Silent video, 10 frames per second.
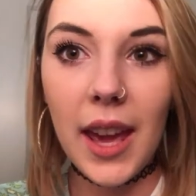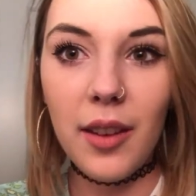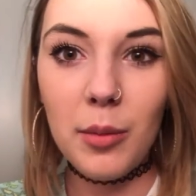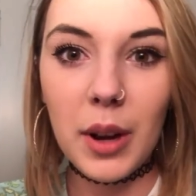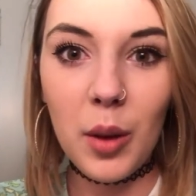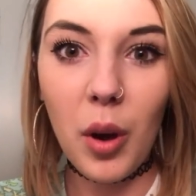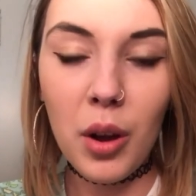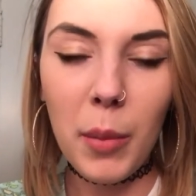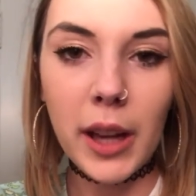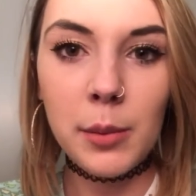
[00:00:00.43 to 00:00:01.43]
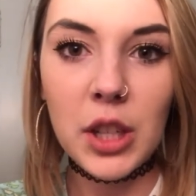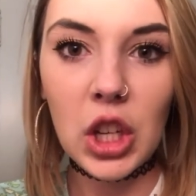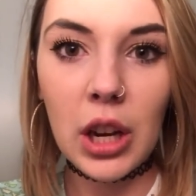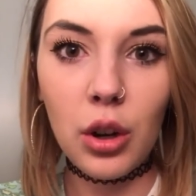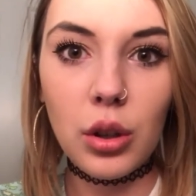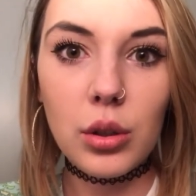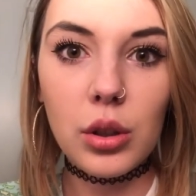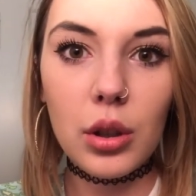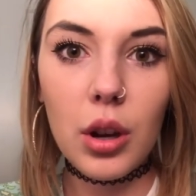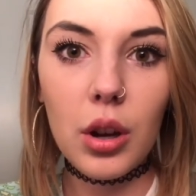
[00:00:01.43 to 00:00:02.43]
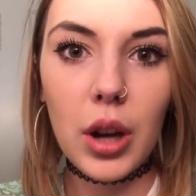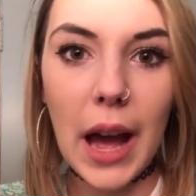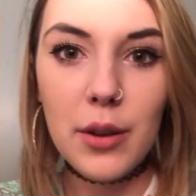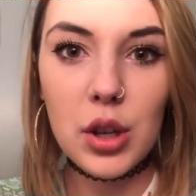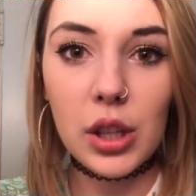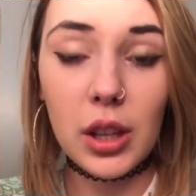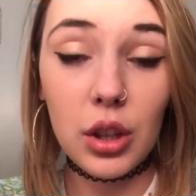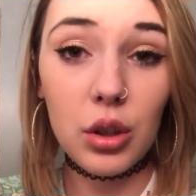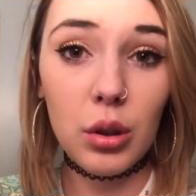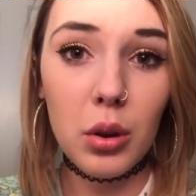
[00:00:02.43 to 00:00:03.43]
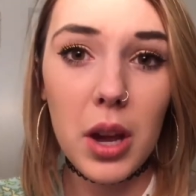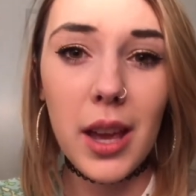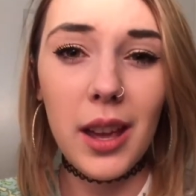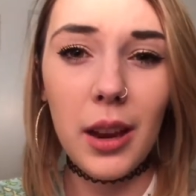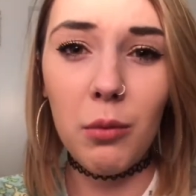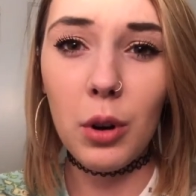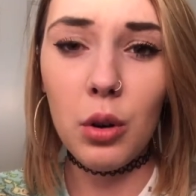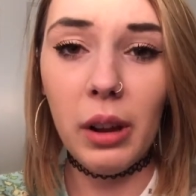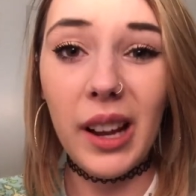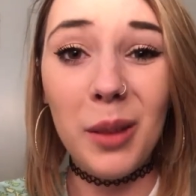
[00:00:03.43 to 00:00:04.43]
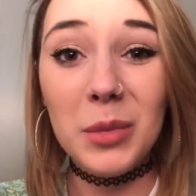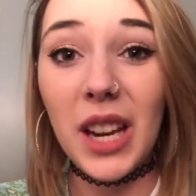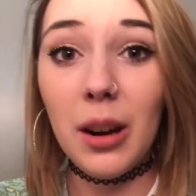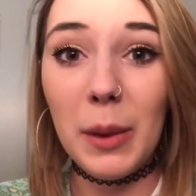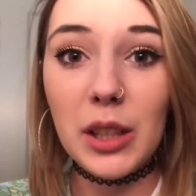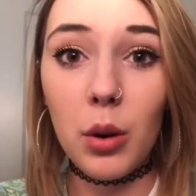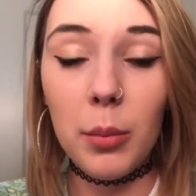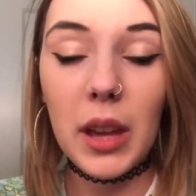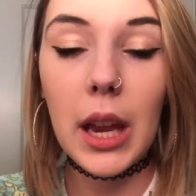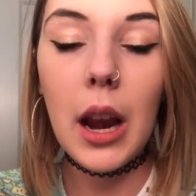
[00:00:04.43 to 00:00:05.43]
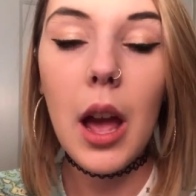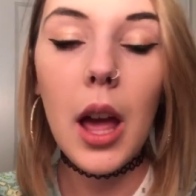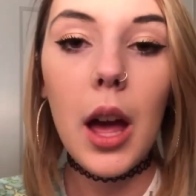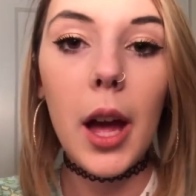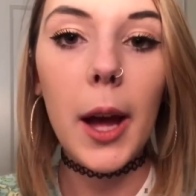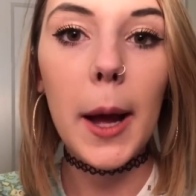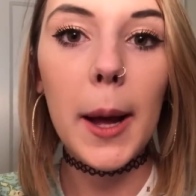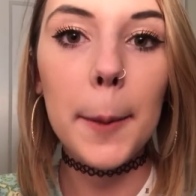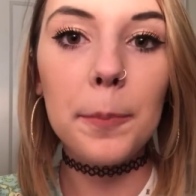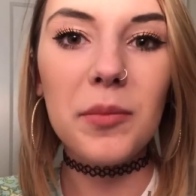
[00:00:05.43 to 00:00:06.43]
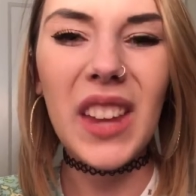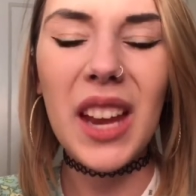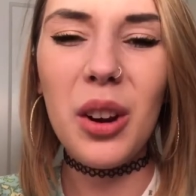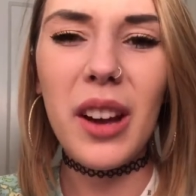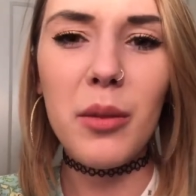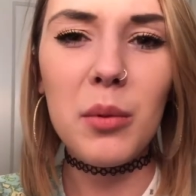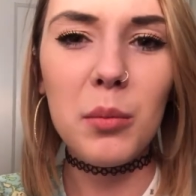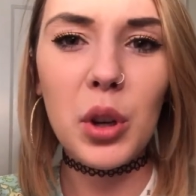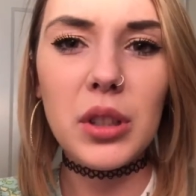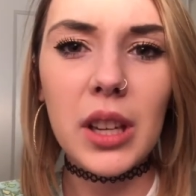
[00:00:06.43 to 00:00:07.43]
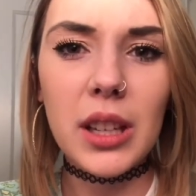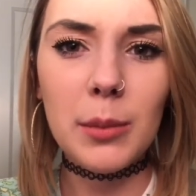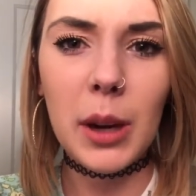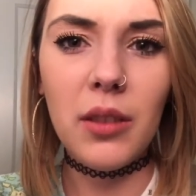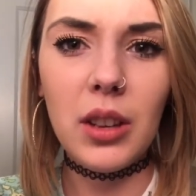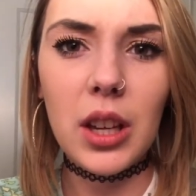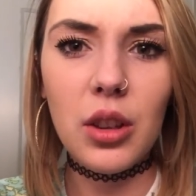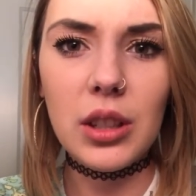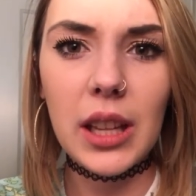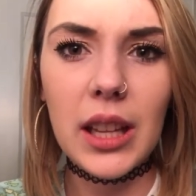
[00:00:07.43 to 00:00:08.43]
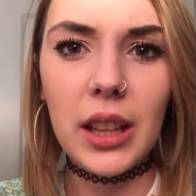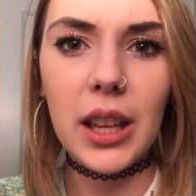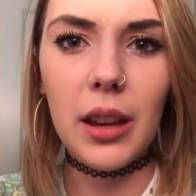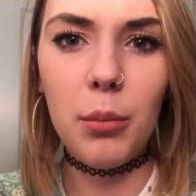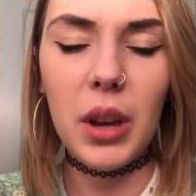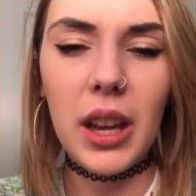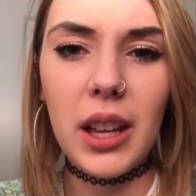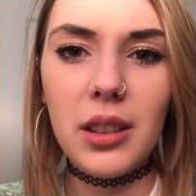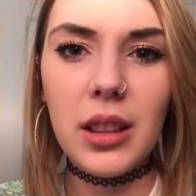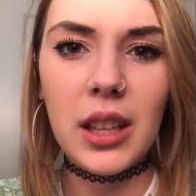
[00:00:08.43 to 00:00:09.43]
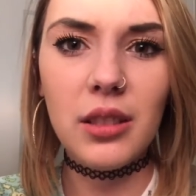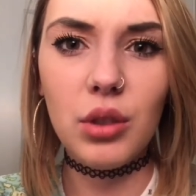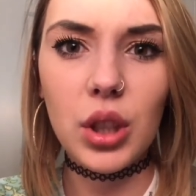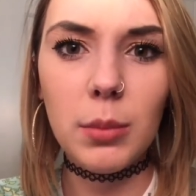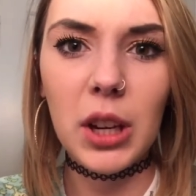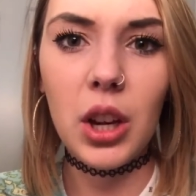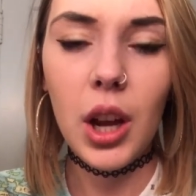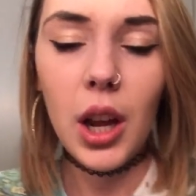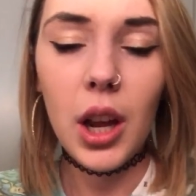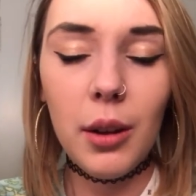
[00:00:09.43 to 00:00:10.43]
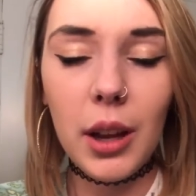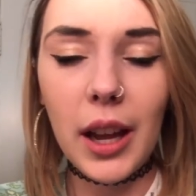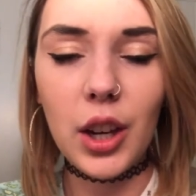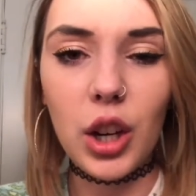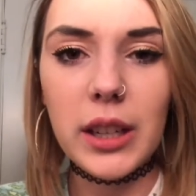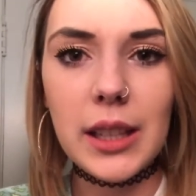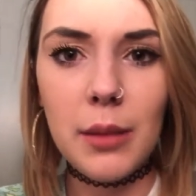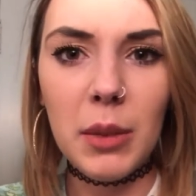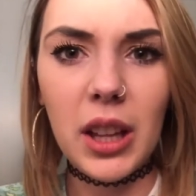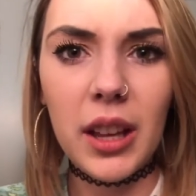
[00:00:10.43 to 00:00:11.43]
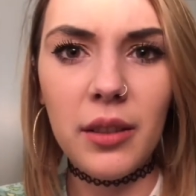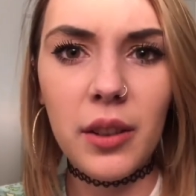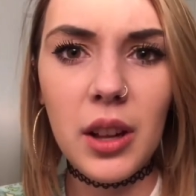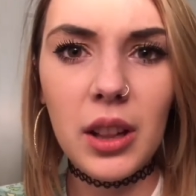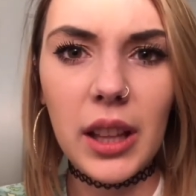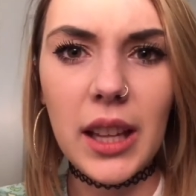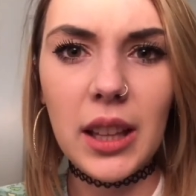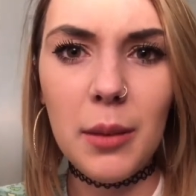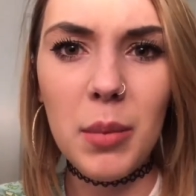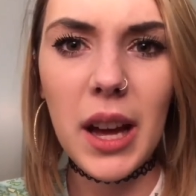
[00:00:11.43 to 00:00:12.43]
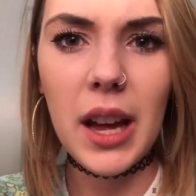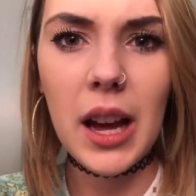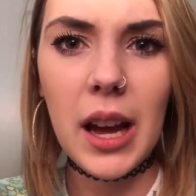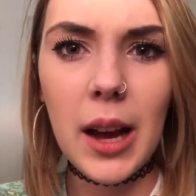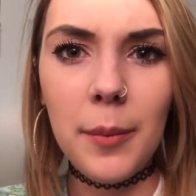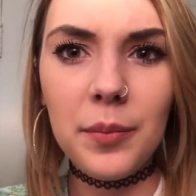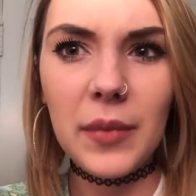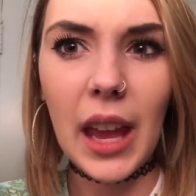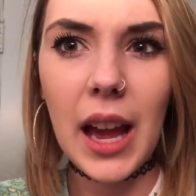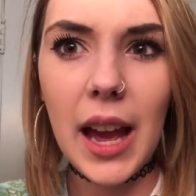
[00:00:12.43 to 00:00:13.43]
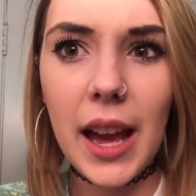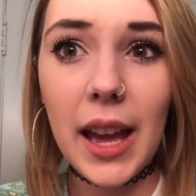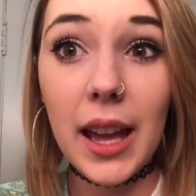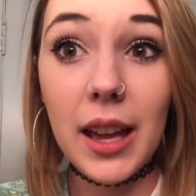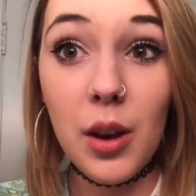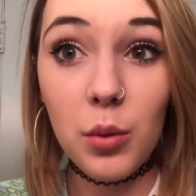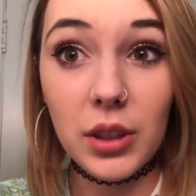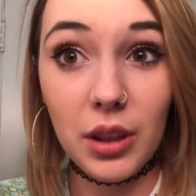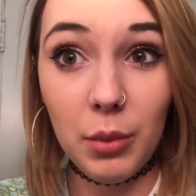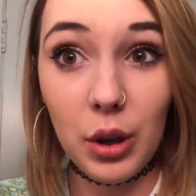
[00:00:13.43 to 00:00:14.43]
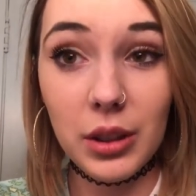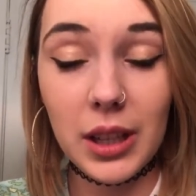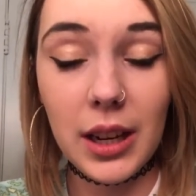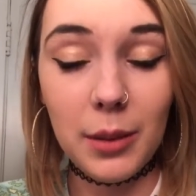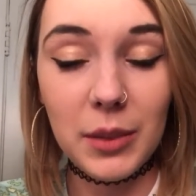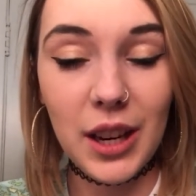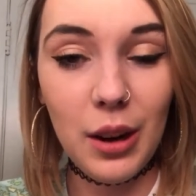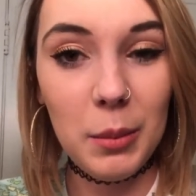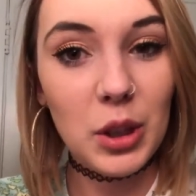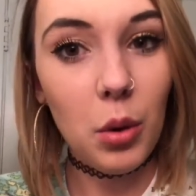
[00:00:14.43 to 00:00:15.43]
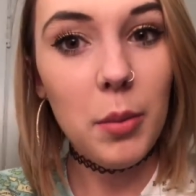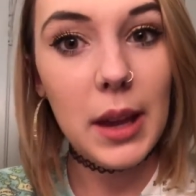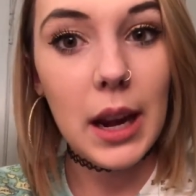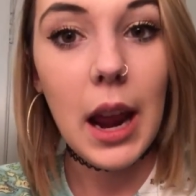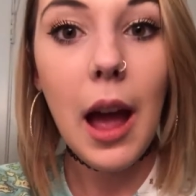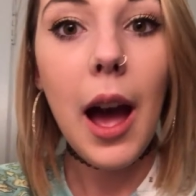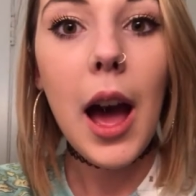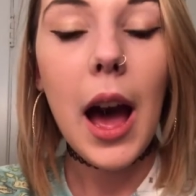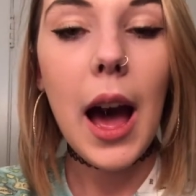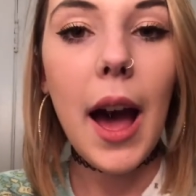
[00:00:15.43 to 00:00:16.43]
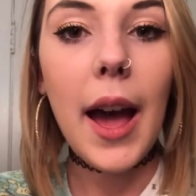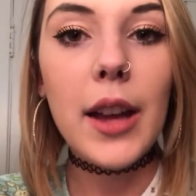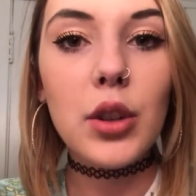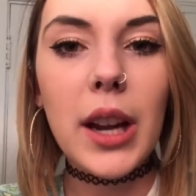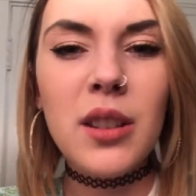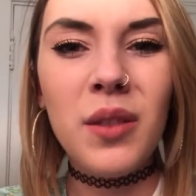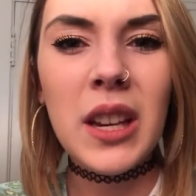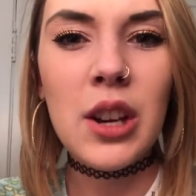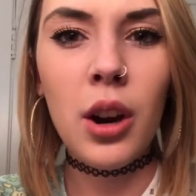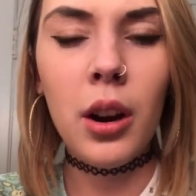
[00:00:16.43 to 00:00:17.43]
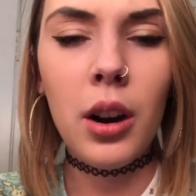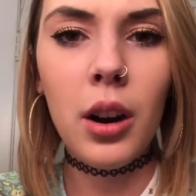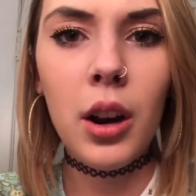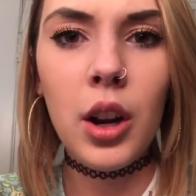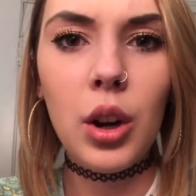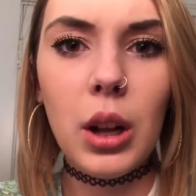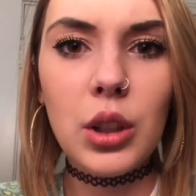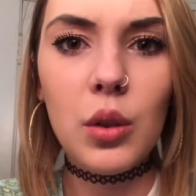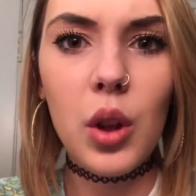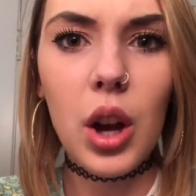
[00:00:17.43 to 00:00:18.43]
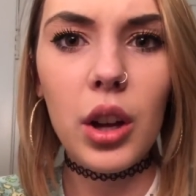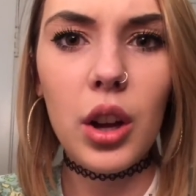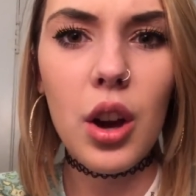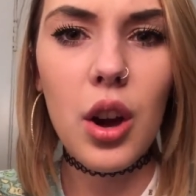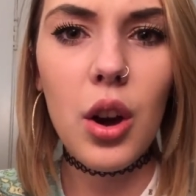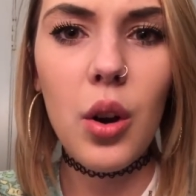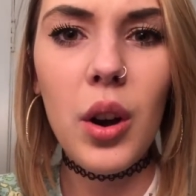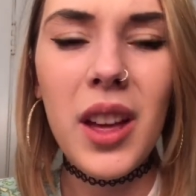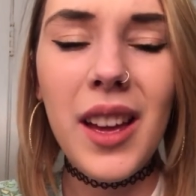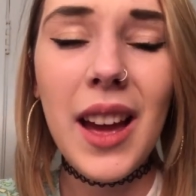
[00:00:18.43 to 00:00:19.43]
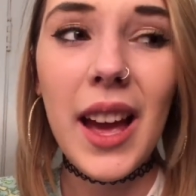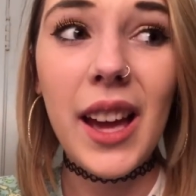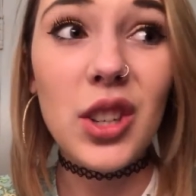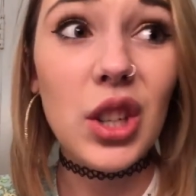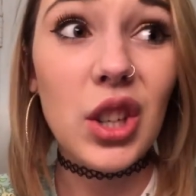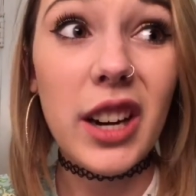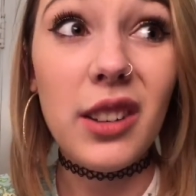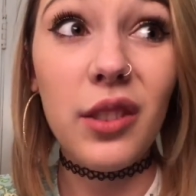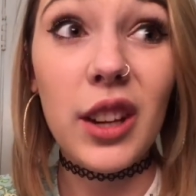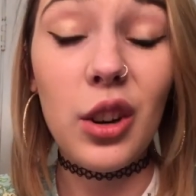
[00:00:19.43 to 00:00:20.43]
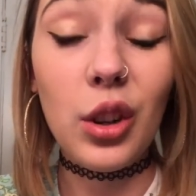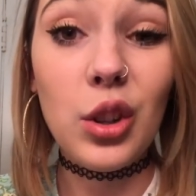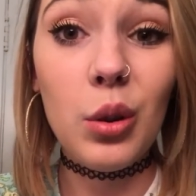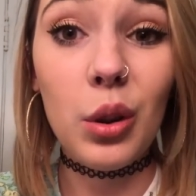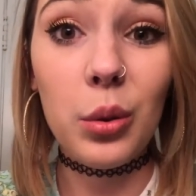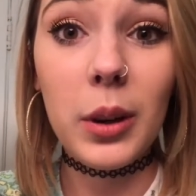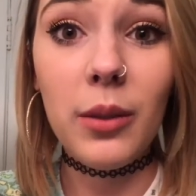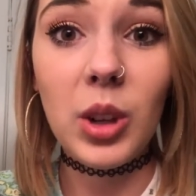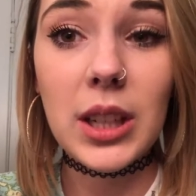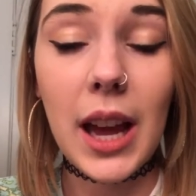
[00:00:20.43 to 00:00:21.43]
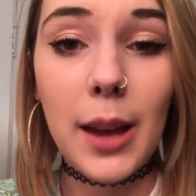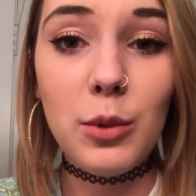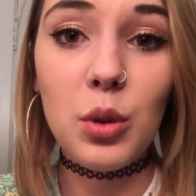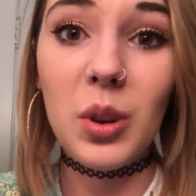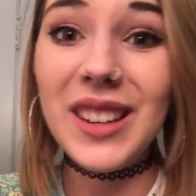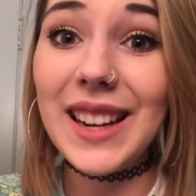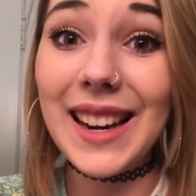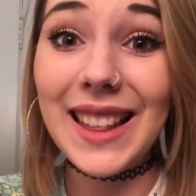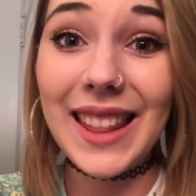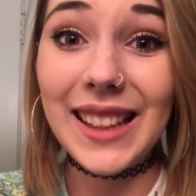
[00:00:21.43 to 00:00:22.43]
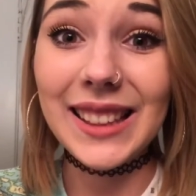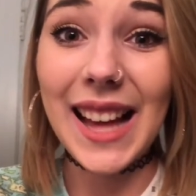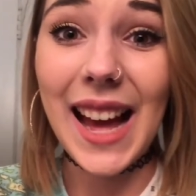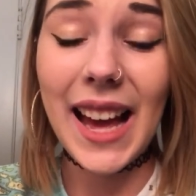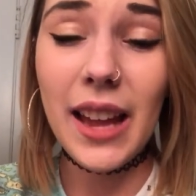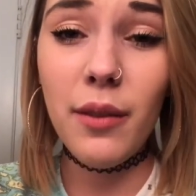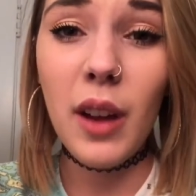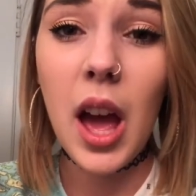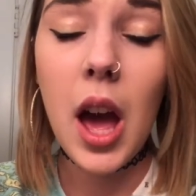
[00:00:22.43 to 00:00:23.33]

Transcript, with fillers: Hey everybody, welcome back to my channel. So I was just going to do a real quick update on my scorpion. Um, I know I haven't been posting as many videos lately, but things have just been kind of crazy in my life lately. But um, I was going to post an update on my scorpion. I tried to feed her not too long ago. I actually tried to feed her two or three different times. She wouldn't eat anything live.